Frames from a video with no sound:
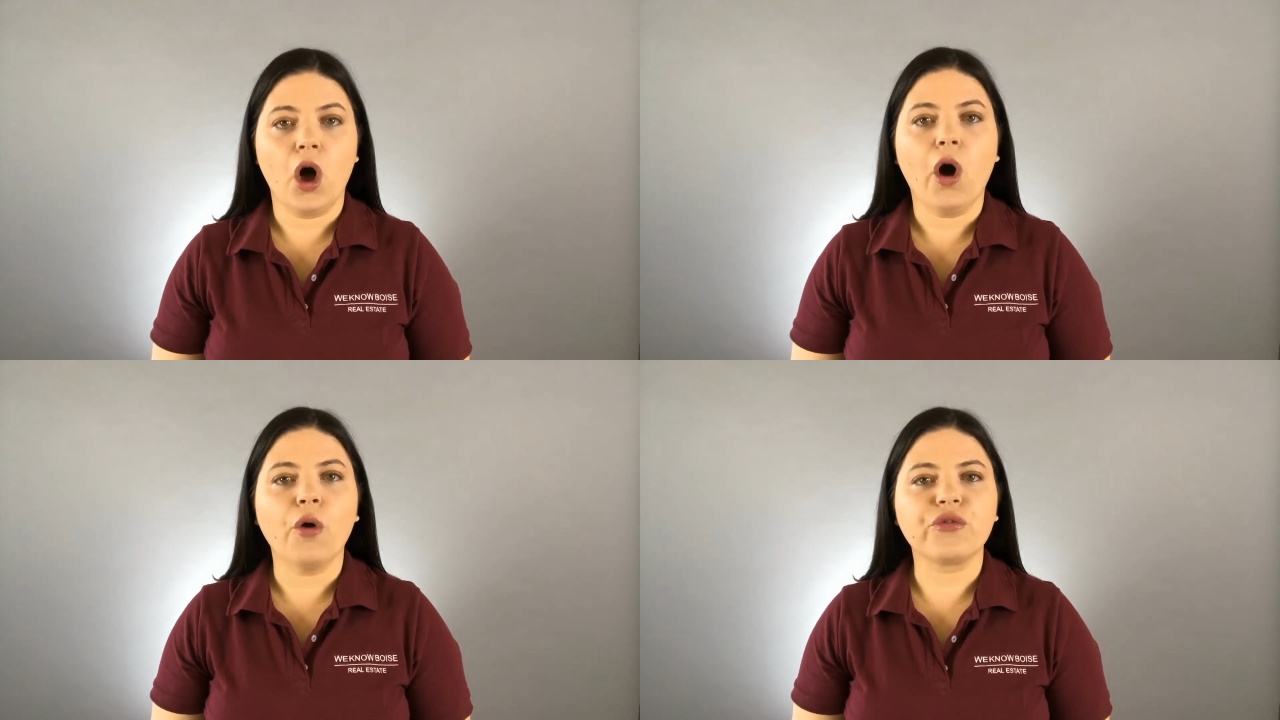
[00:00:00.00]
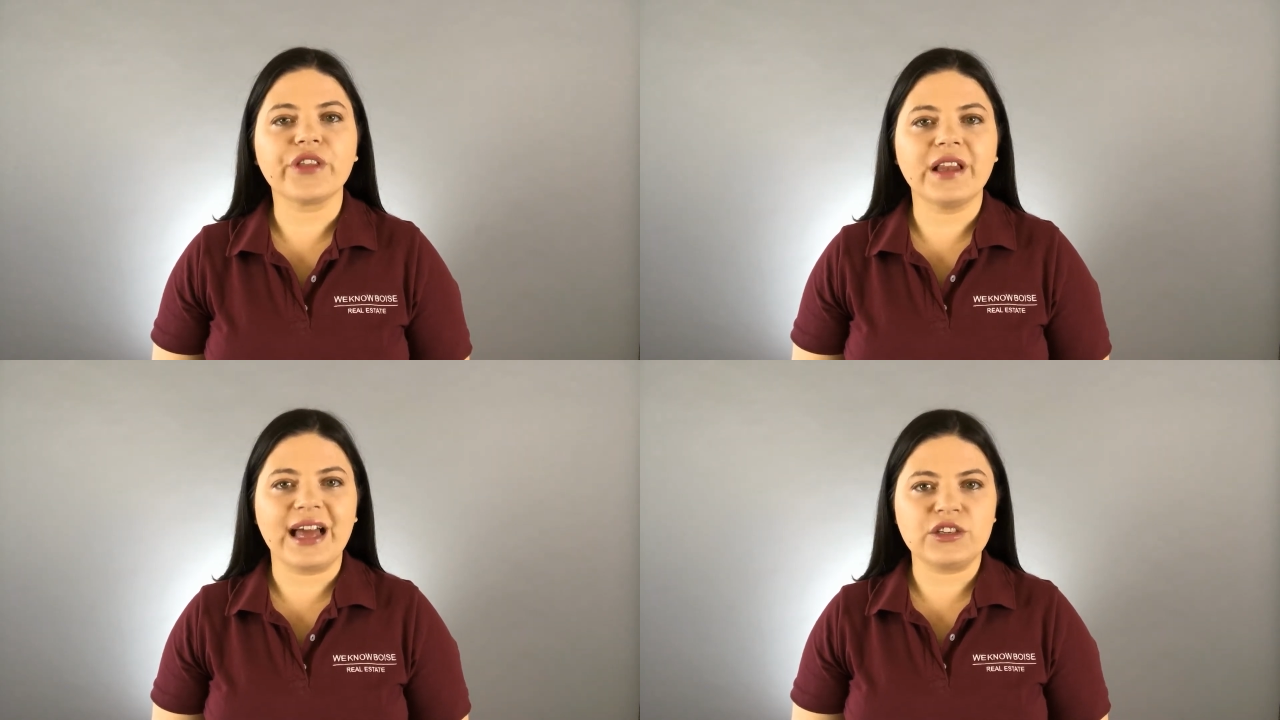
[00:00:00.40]
Over
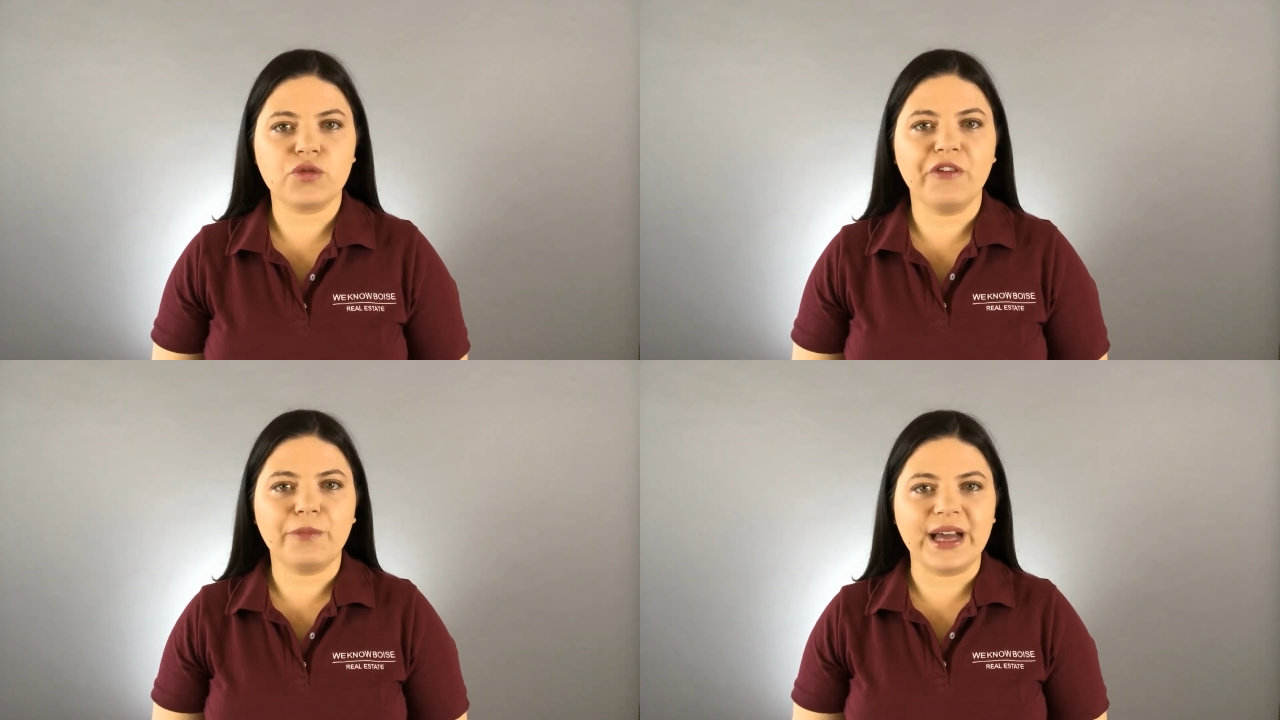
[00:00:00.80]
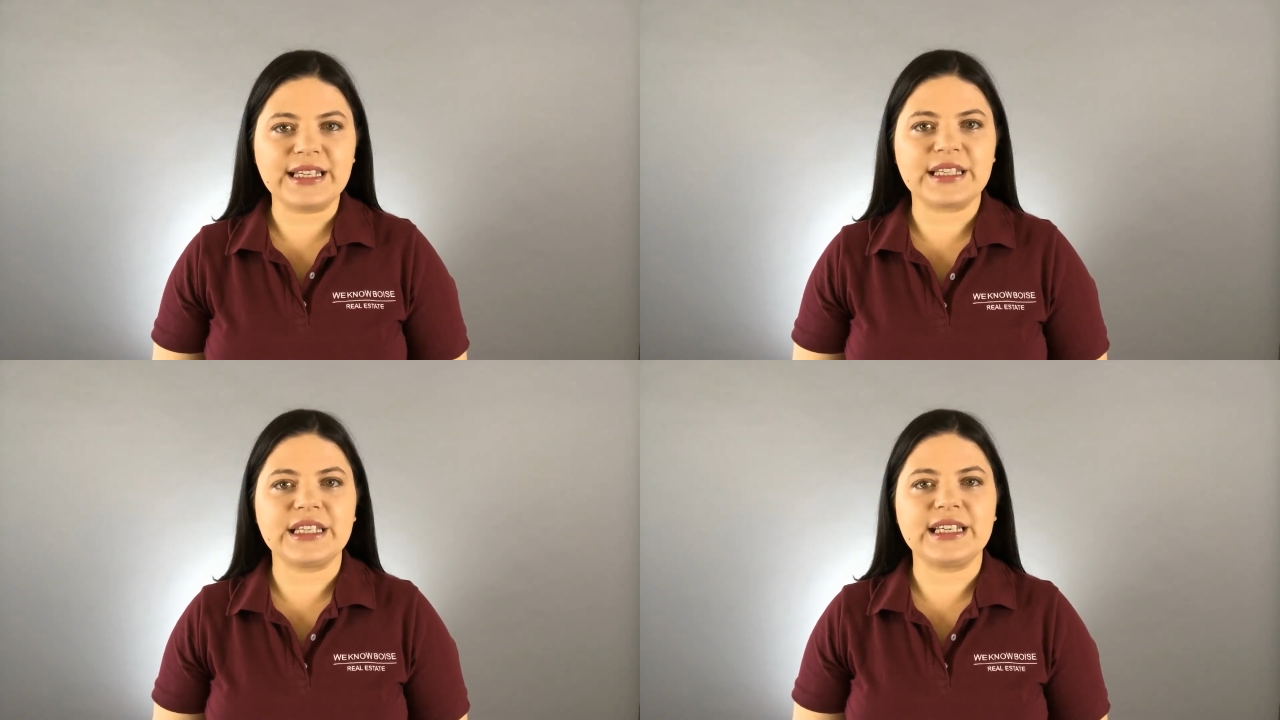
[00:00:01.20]
the last 12
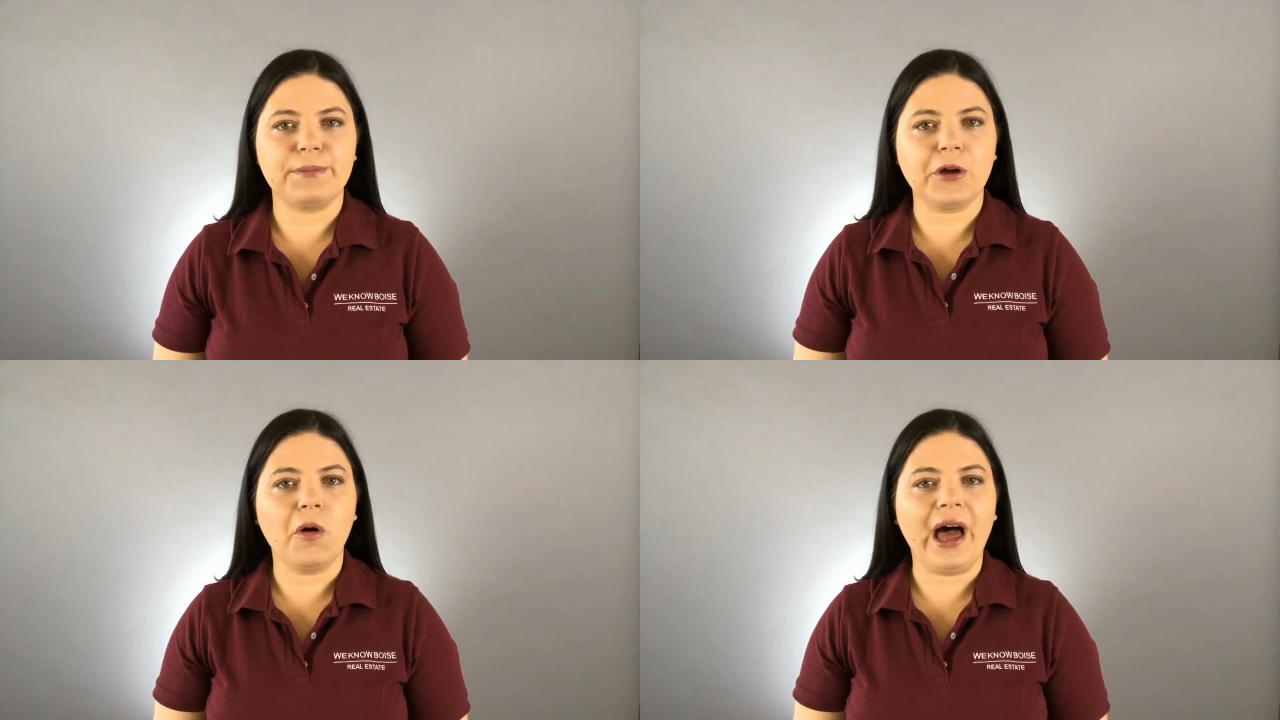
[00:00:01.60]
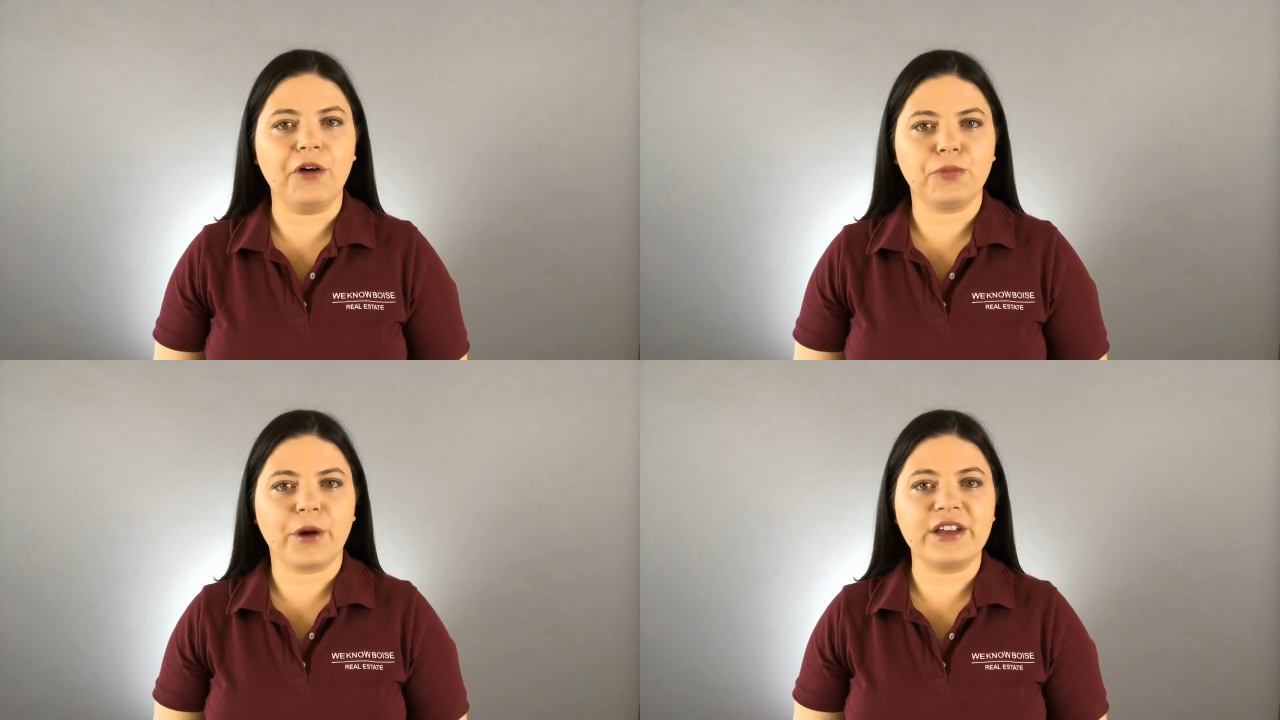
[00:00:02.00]
months, the typical
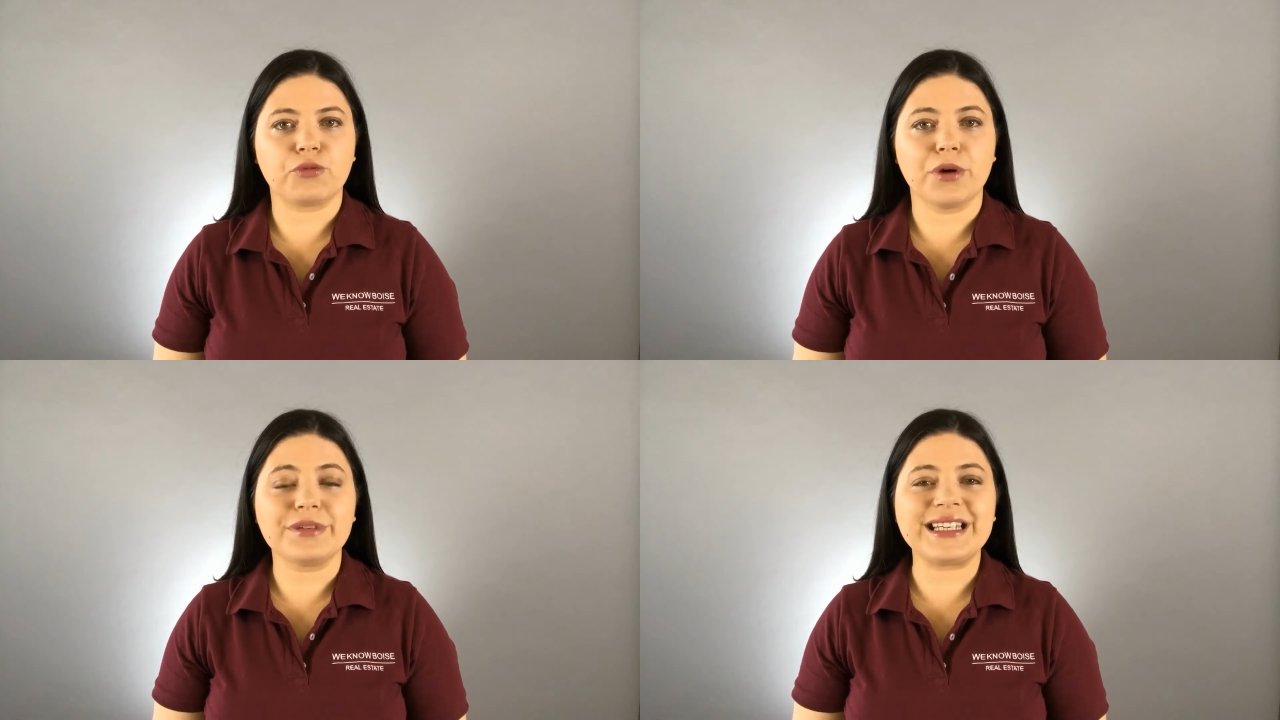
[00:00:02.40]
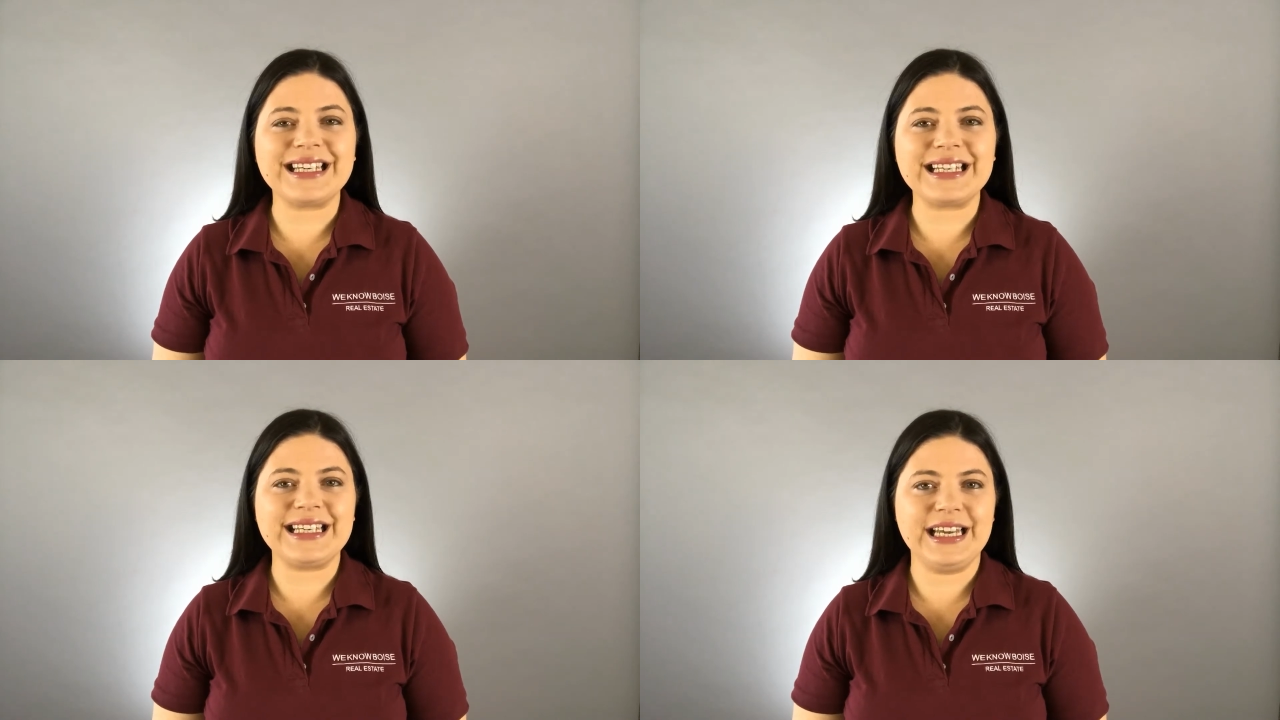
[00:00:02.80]
house price rose
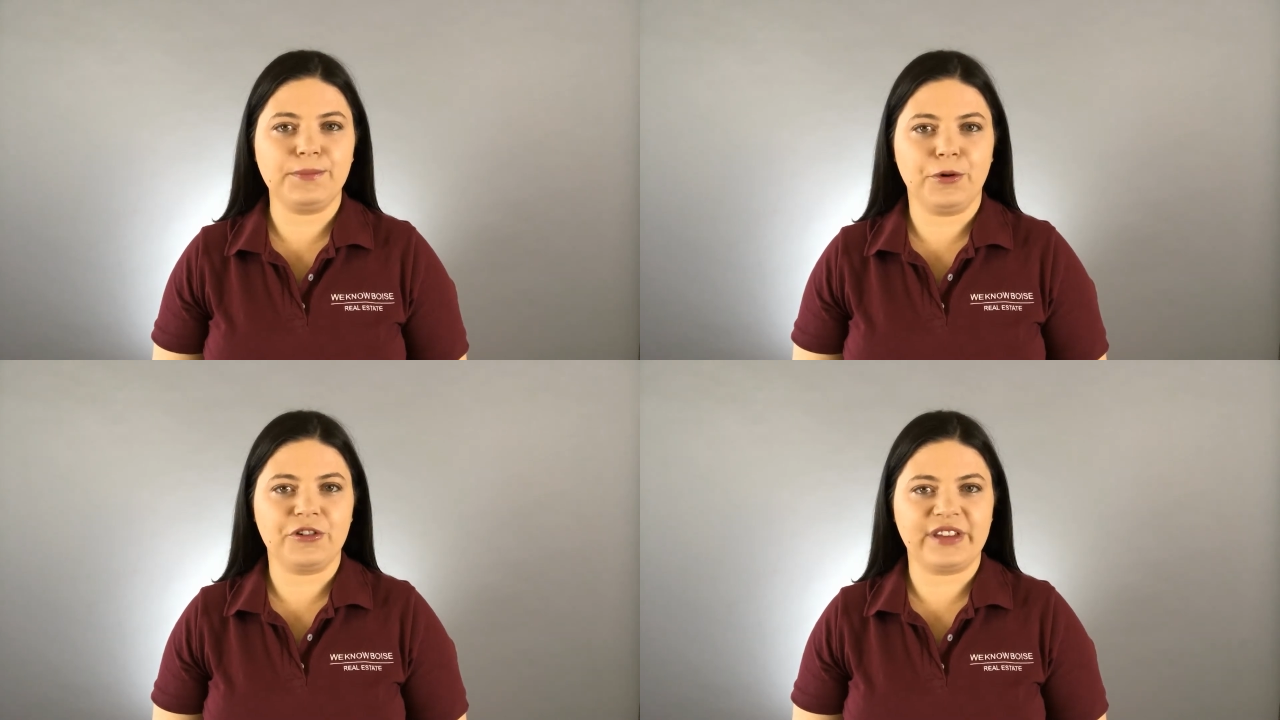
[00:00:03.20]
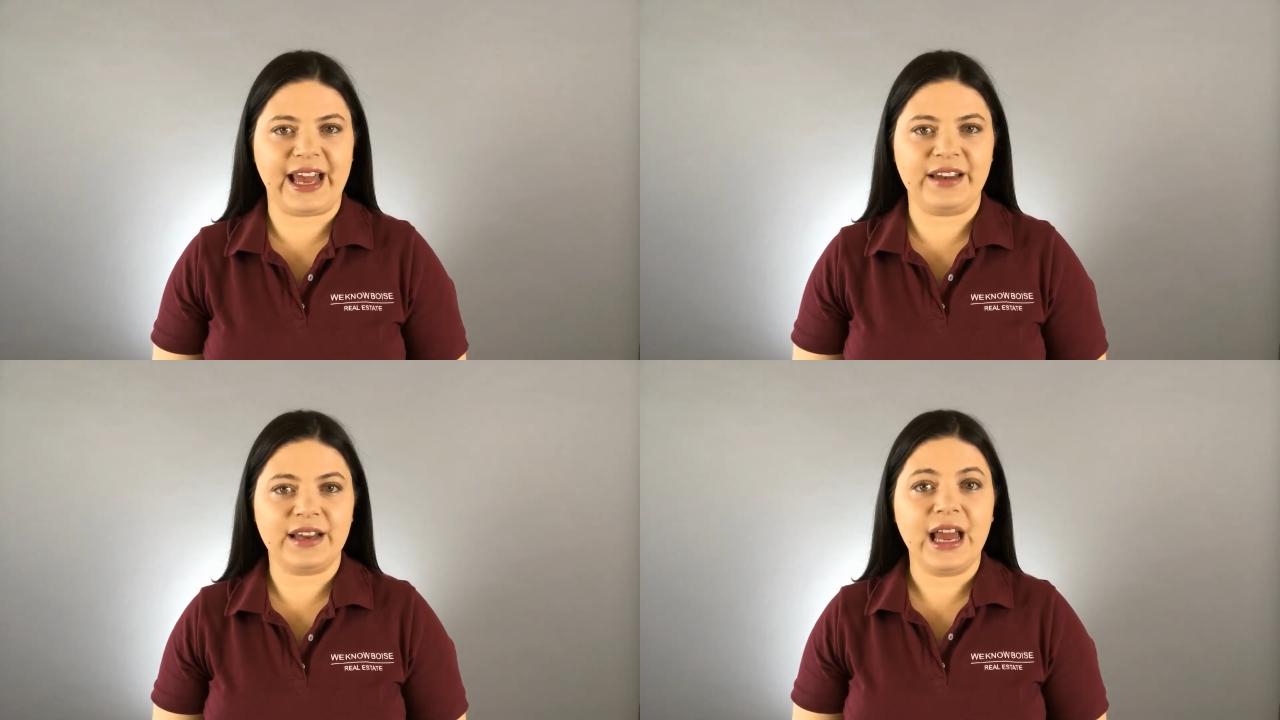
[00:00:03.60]
16%,